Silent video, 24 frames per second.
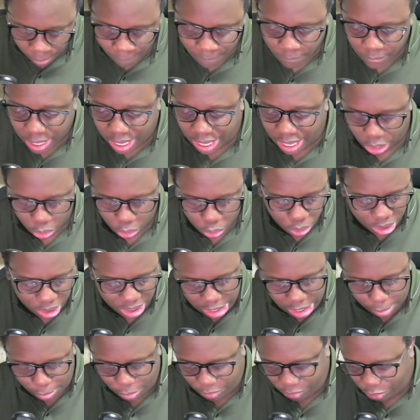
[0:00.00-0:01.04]
I know
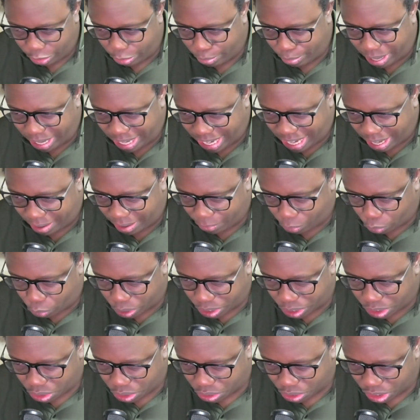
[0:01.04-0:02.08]
some of you might have
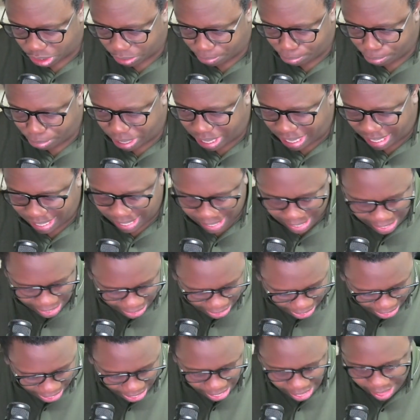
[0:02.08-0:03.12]
questions, but
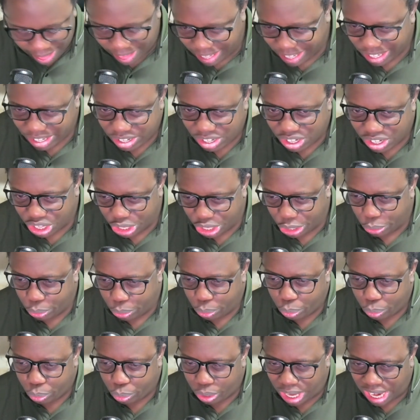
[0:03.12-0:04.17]
this
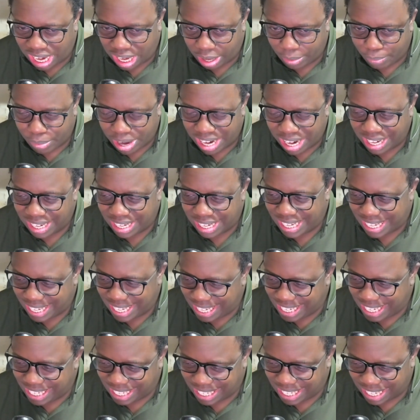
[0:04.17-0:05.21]
new Caliban
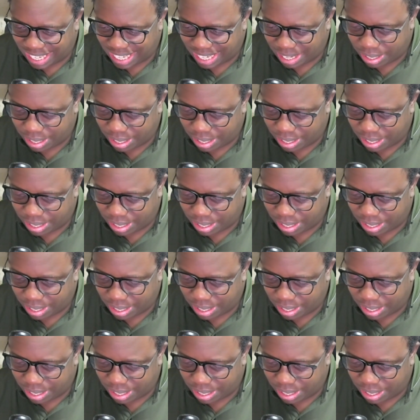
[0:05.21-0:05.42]
EZ